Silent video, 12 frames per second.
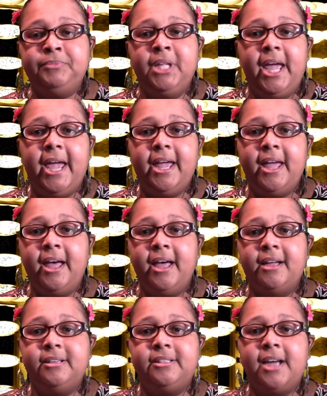
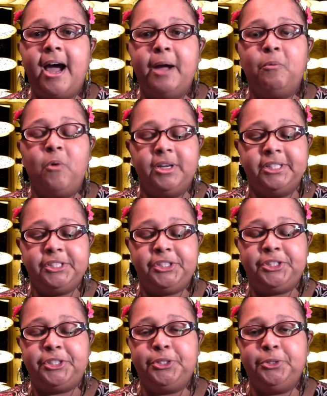and I wanted
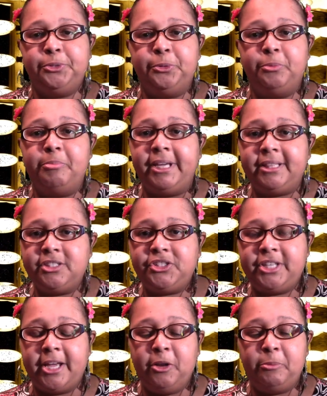to make this
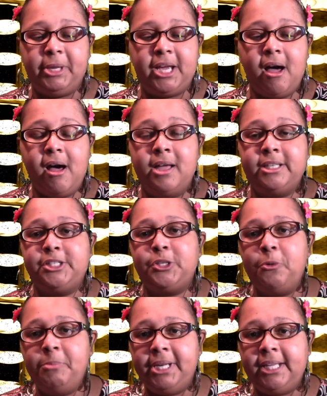channel because
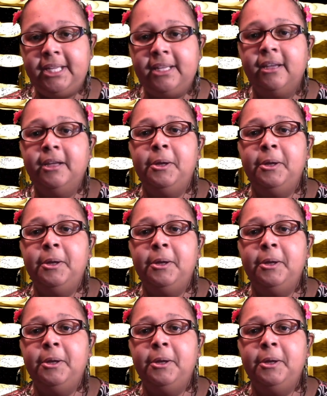so many